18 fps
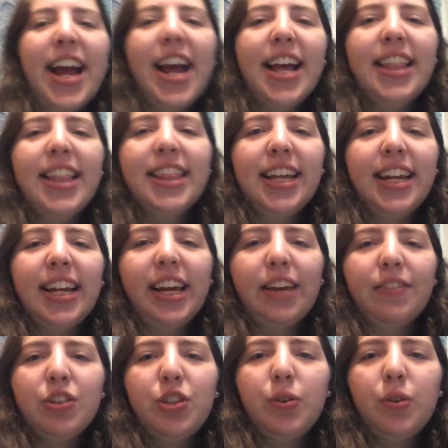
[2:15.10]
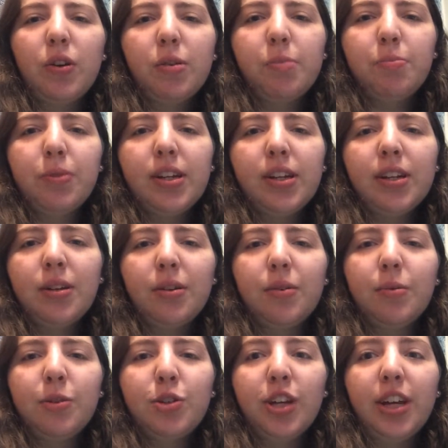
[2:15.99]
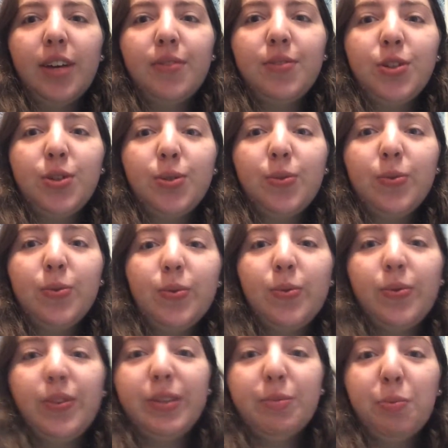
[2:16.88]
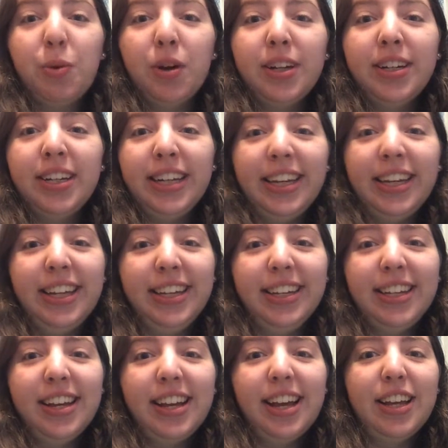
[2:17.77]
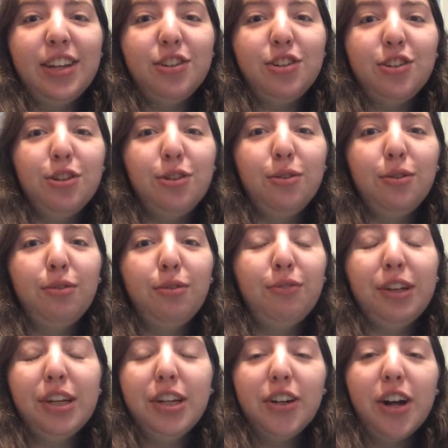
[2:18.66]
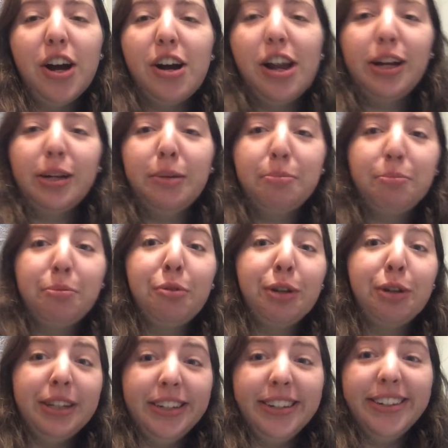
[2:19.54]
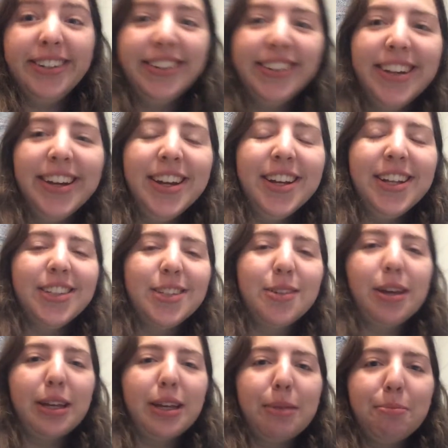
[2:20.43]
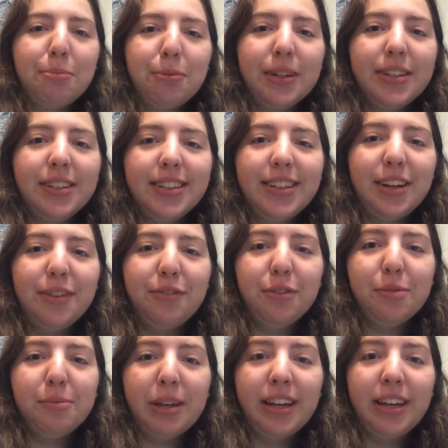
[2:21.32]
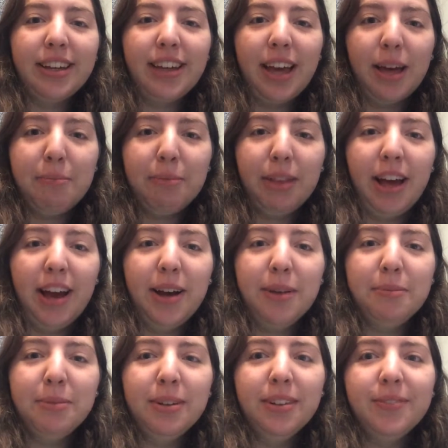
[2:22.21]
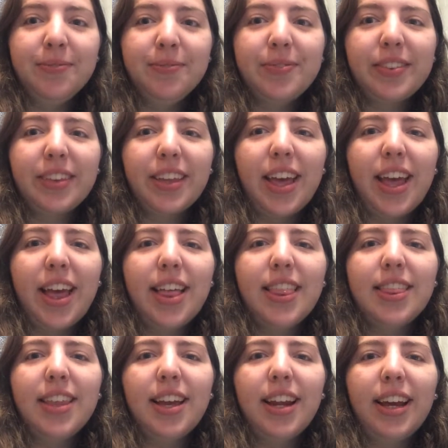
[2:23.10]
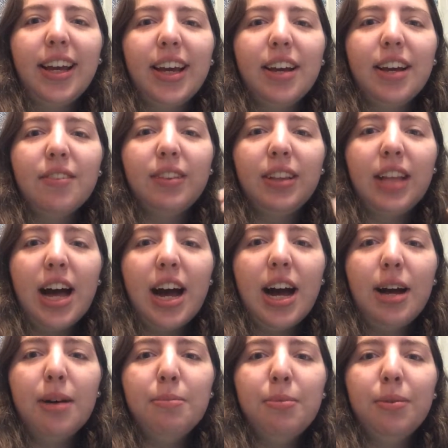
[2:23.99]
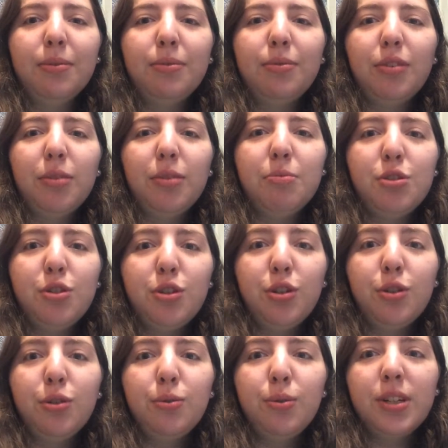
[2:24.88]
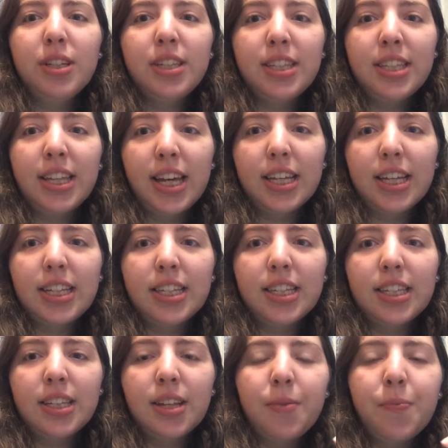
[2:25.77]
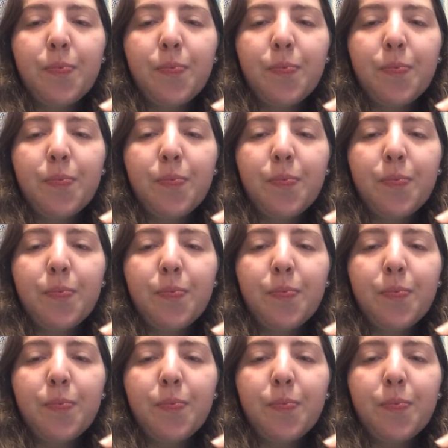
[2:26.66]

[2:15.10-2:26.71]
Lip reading: And then I have a 2-hour break, which I have to 1, eat, and 2, figure out how to print so I can print stuff for my chem lab. And then I have lab from 2 to 6.